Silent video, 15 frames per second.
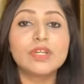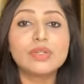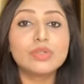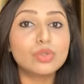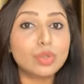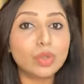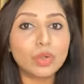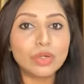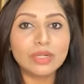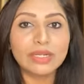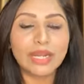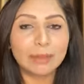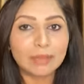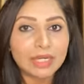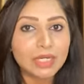So
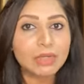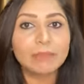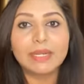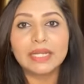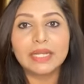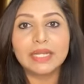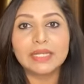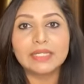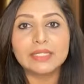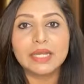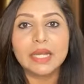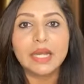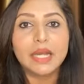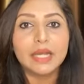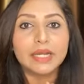chemical peelings
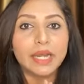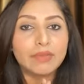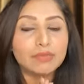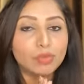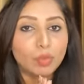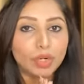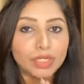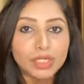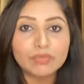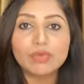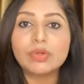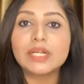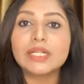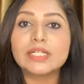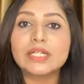gives
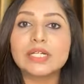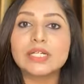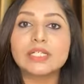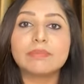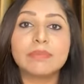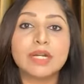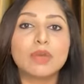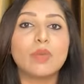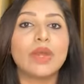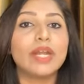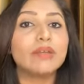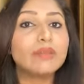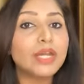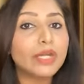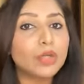wonderful results, but
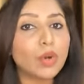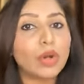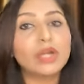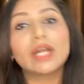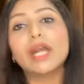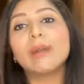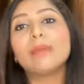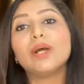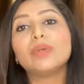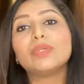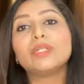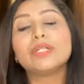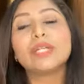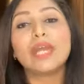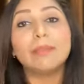whenever I talk
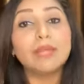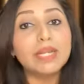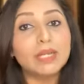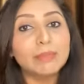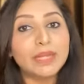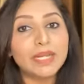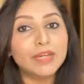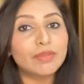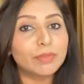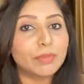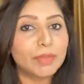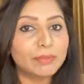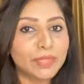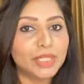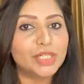about chemical peeling with
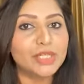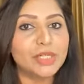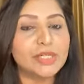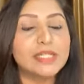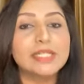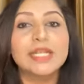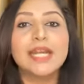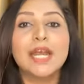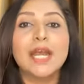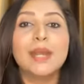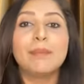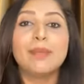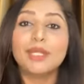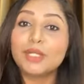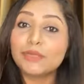my patients,
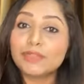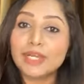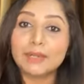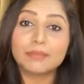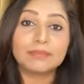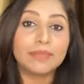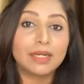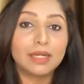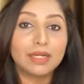many of them